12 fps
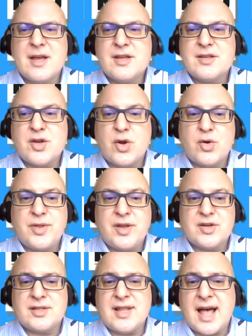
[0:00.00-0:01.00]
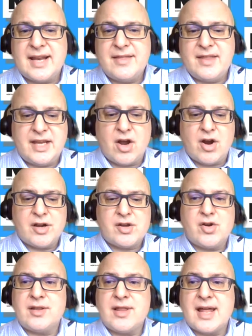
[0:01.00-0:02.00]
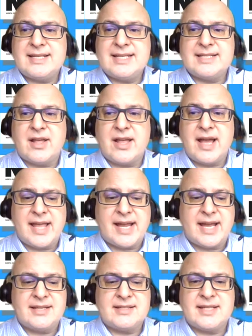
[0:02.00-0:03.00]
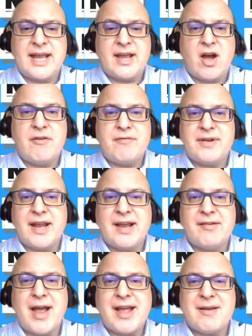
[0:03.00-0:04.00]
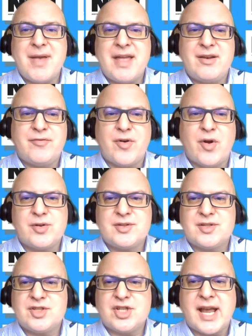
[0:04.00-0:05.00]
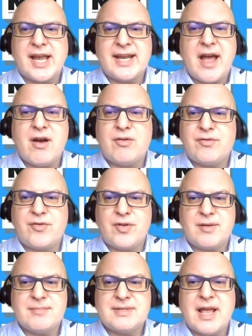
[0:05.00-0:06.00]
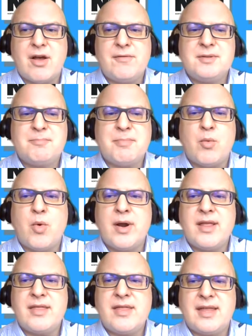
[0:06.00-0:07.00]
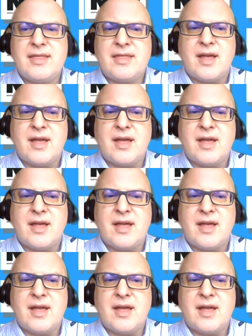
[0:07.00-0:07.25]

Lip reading: So there's a lot in the article, a lot of detail. Like I say, often I recommend folks check it out for themselves. But one of the